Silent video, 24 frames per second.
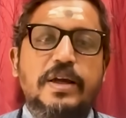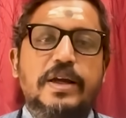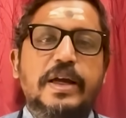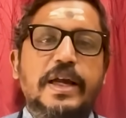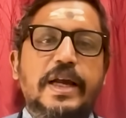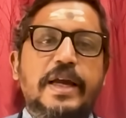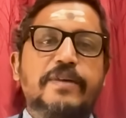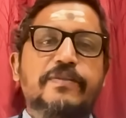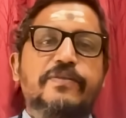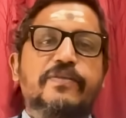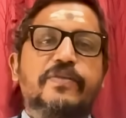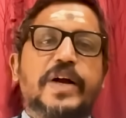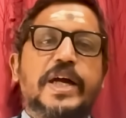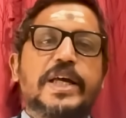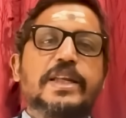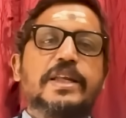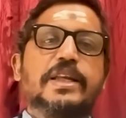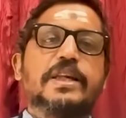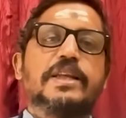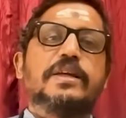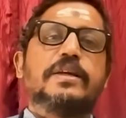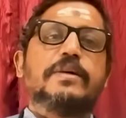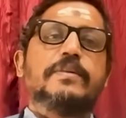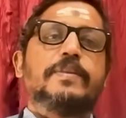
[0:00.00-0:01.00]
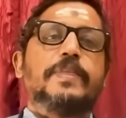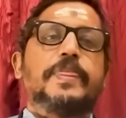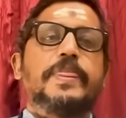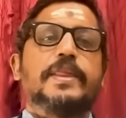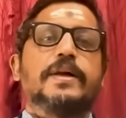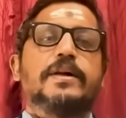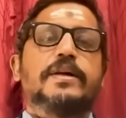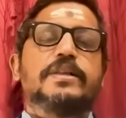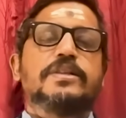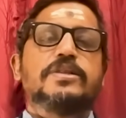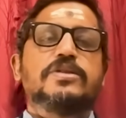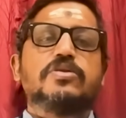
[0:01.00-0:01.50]
And finally,
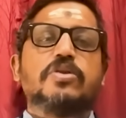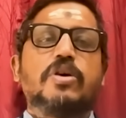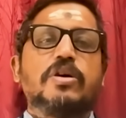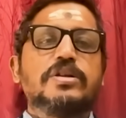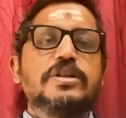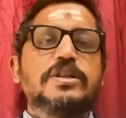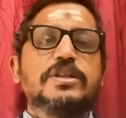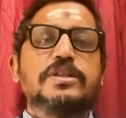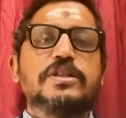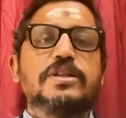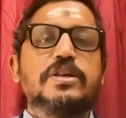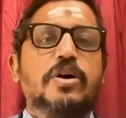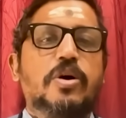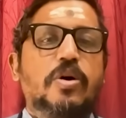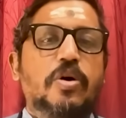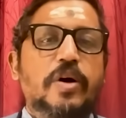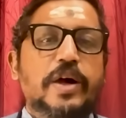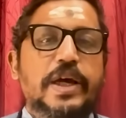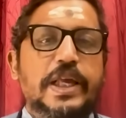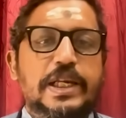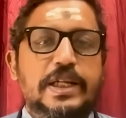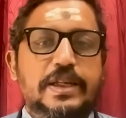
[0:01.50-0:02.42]
it's not just the oil.